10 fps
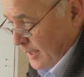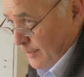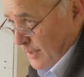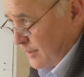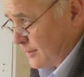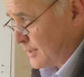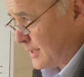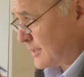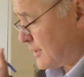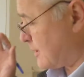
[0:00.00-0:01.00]
And because
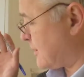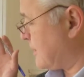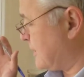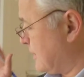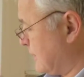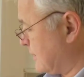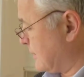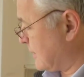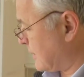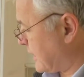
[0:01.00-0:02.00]
these are
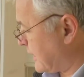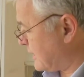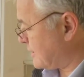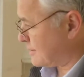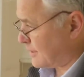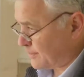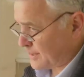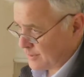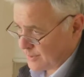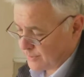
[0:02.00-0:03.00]
glazed
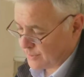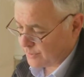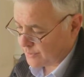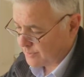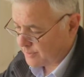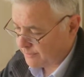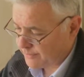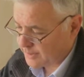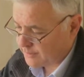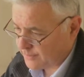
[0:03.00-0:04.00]
patio doors, they're
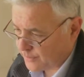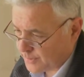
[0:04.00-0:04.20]
effectively